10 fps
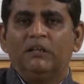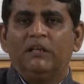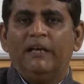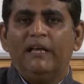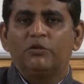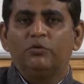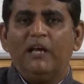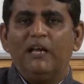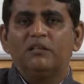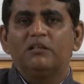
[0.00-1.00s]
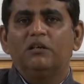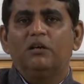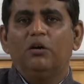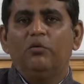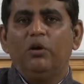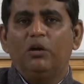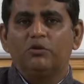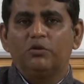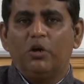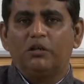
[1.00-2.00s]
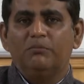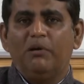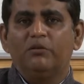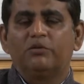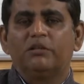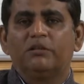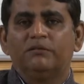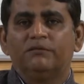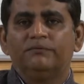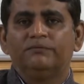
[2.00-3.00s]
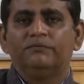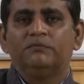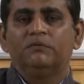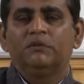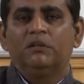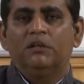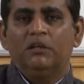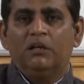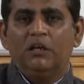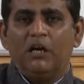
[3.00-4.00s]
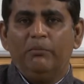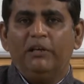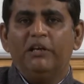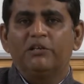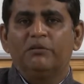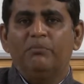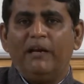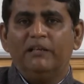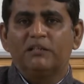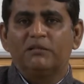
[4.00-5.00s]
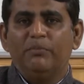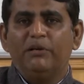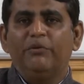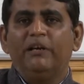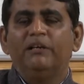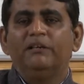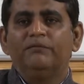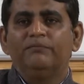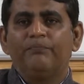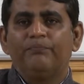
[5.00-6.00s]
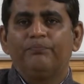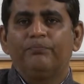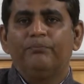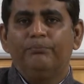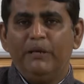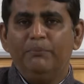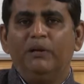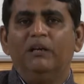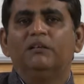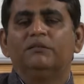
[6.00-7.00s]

Next to that, we also talked about communication barriers between people,